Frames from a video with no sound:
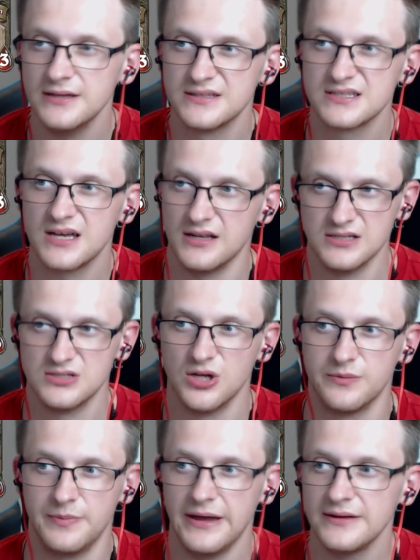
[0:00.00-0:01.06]
This card is
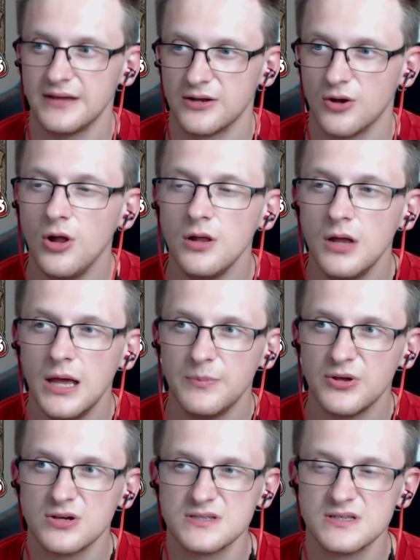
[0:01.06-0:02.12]
not bad at all,
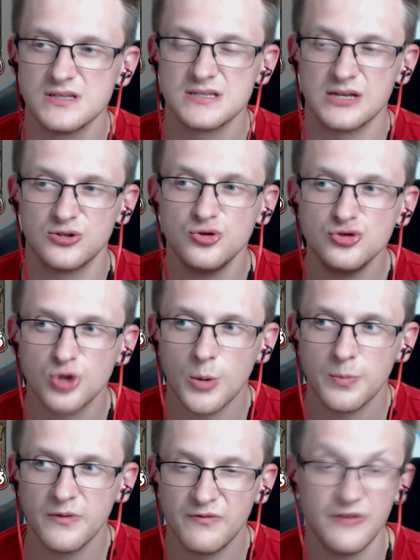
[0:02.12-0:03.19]
because it is a
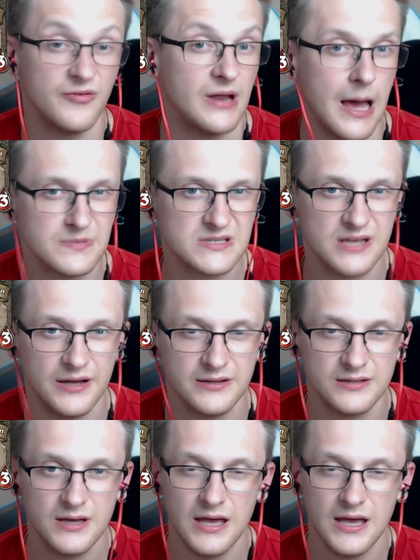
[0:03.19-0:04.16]
2-drop with an upside.